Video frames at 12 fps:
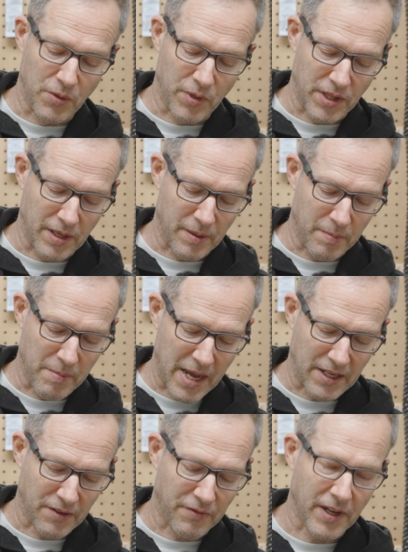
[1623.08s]
it with a
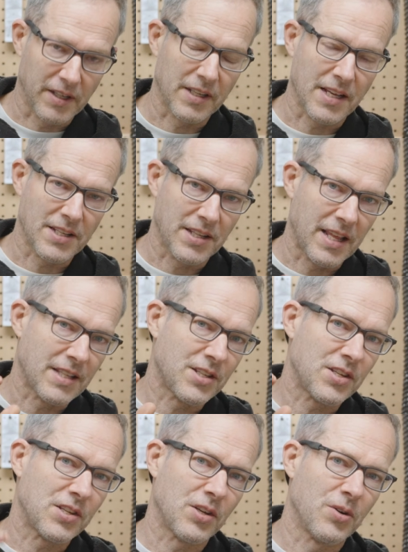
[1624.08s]
magnifying glass. And
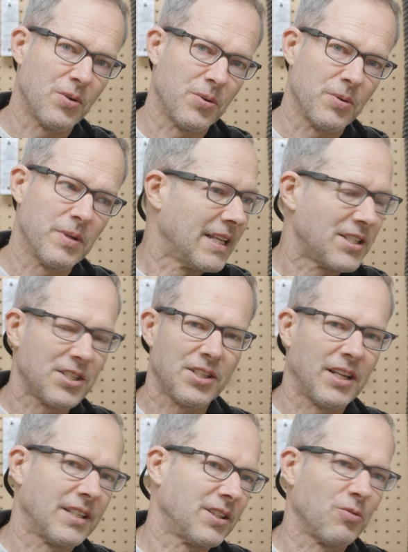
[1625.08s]
it's
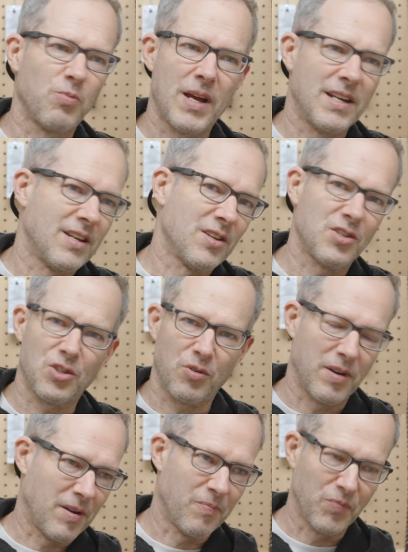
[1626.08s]
like the retina
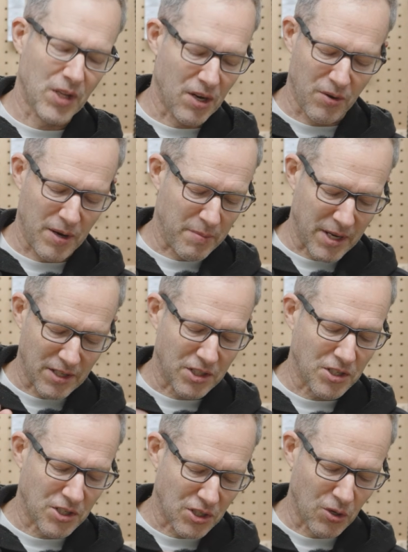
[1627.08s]
screen, you know what I mean? It's
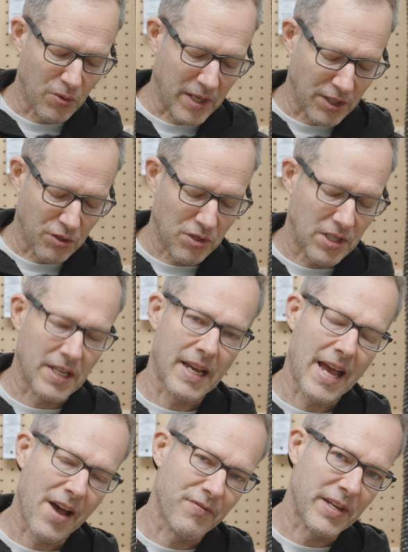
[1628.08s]
just so interesting
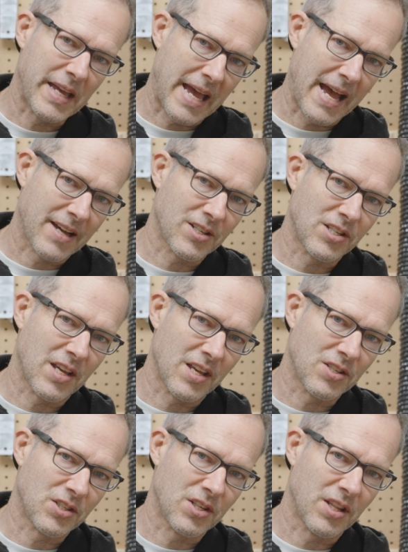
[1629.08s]
having
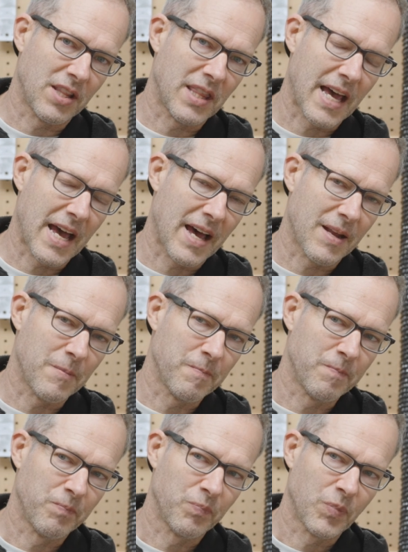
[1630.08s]
access to that
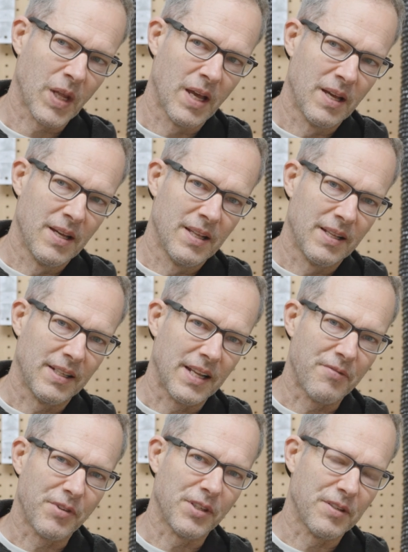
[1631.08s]

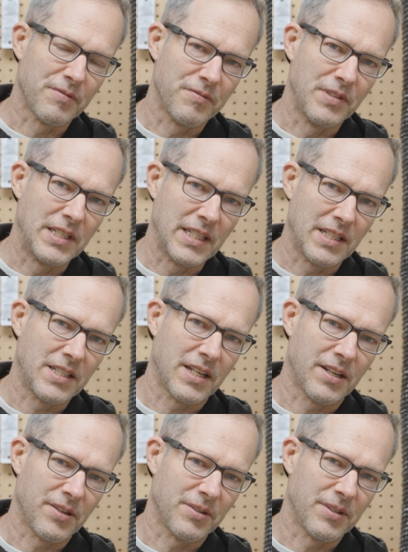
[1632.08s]
level of
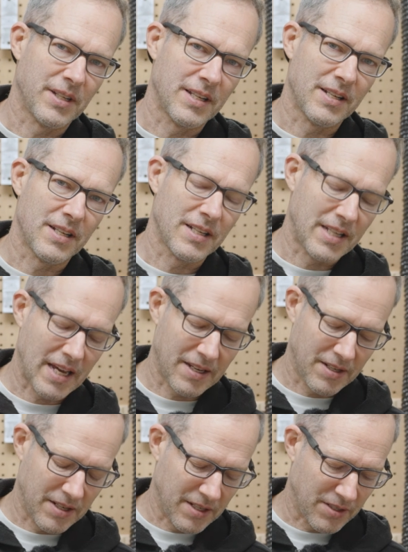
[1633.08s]
detail, and
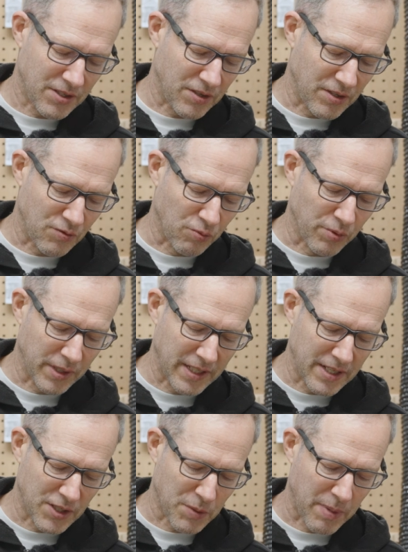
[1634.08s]
that it's
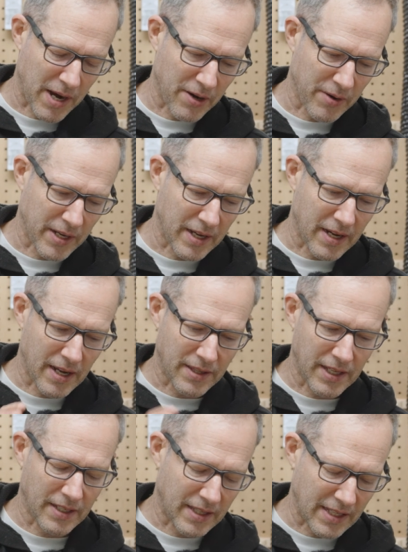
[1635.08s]
really inspiring. And I
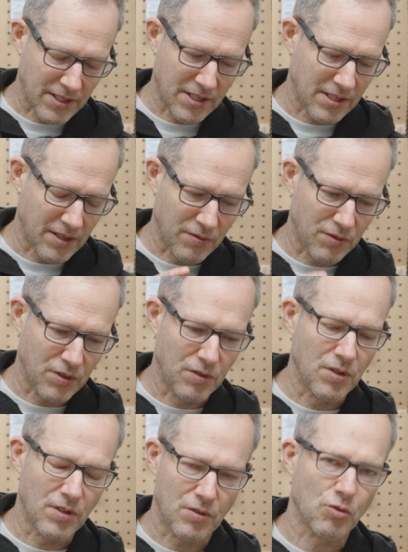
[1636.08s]
think
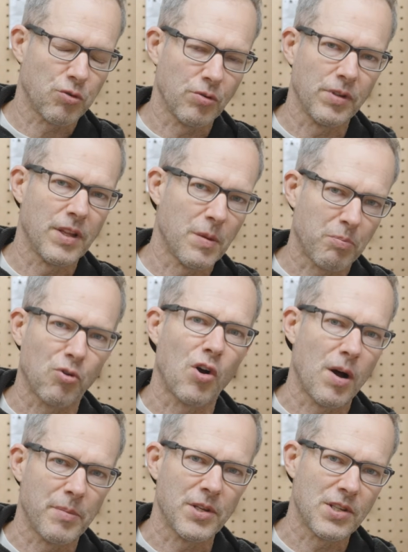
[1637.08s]
it's truly the
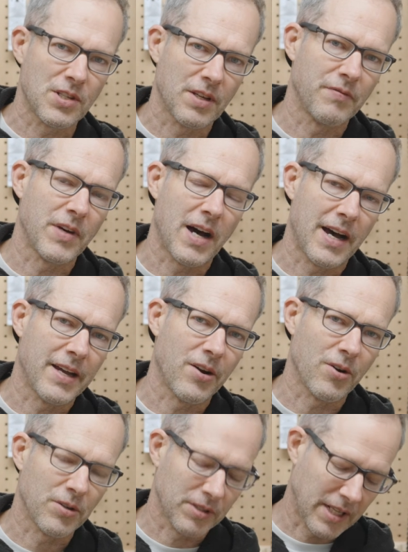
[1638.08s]
promise of the
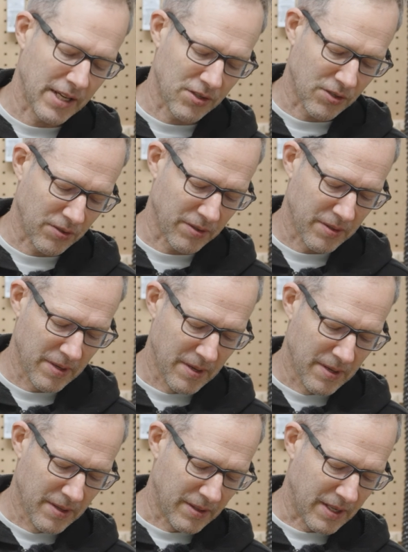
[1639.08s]
IR laser
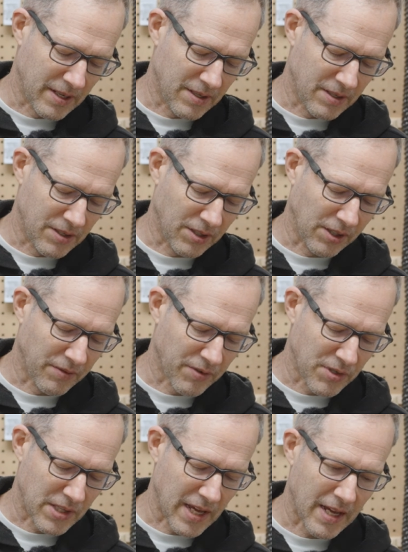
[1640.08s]
that
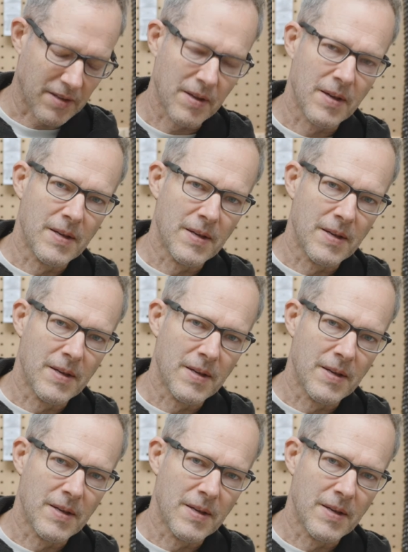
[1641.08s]
delivers that.